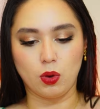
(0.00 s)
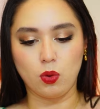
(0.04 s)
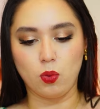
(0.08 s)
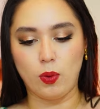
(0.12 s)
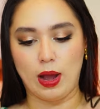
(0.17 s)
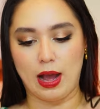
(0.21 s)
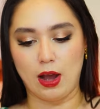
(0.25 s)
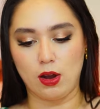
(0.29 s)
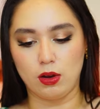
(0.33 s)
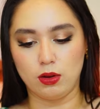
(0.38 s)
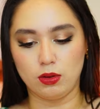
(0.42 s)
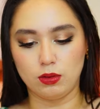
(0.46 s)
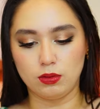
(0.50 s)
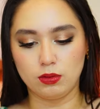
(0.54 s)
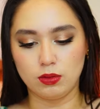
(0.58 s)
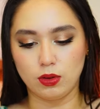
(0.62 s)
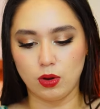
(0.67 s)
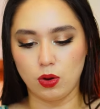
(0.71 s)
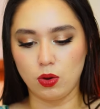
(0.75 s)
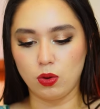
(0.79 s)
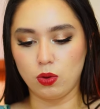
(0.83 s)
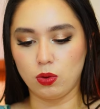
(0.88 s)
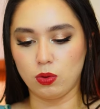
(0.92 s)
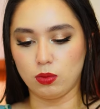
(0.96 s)
Oh, wow.
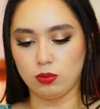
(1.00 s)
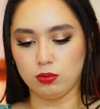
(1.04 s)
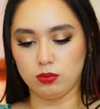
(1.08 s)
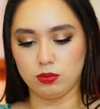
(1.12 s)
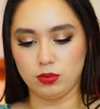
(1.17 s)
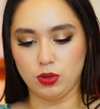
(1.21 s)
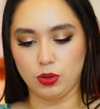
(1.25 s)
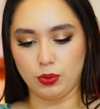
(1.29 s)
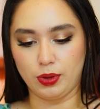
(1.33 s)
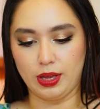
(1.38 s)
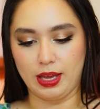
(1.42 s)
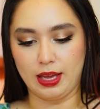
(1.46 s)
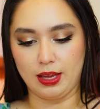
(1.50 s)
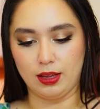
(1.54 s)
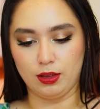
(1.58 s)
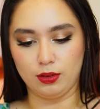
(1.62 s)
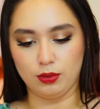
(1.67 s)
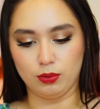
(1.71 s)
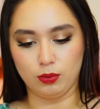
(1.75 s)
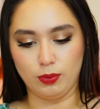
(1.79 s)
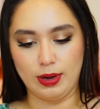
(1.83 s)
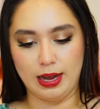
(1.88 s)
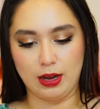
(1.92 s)
Oh, okay.